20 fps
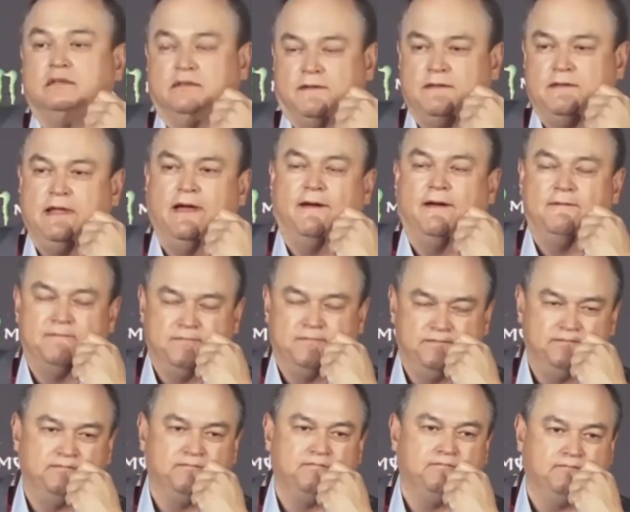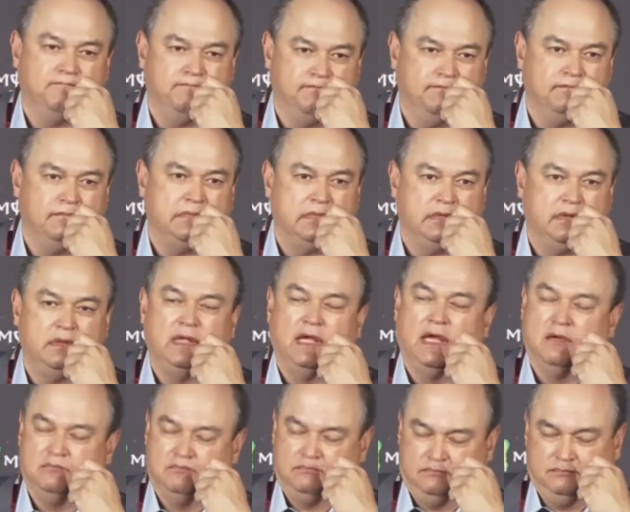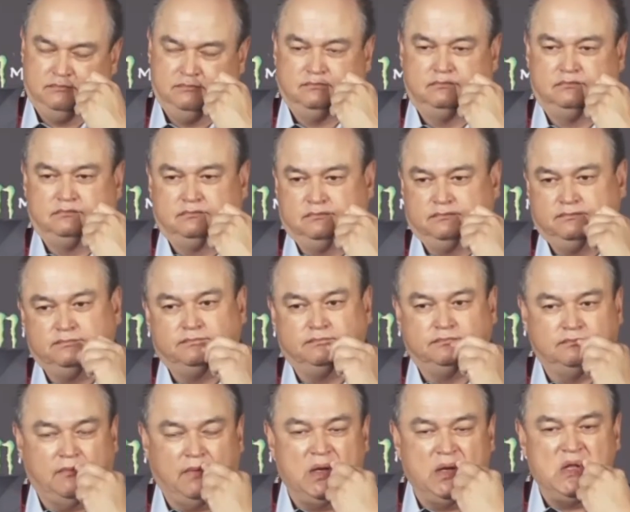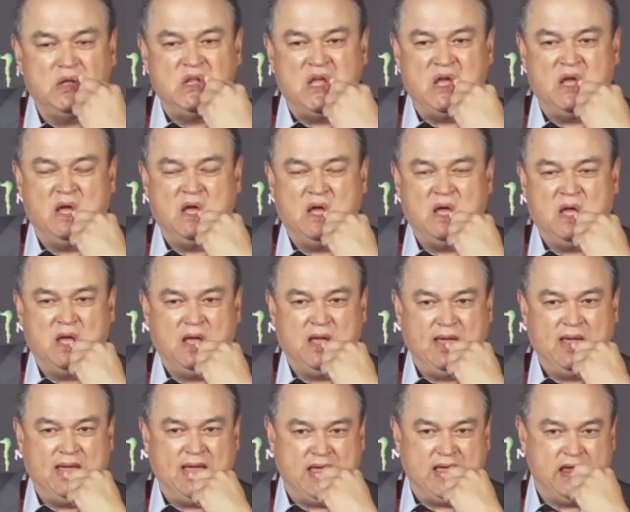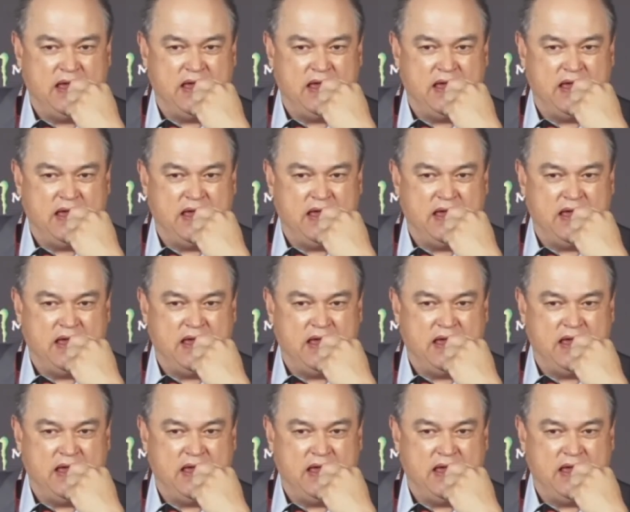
This area. I mean, this area, South Florida, and just all the talent that's here.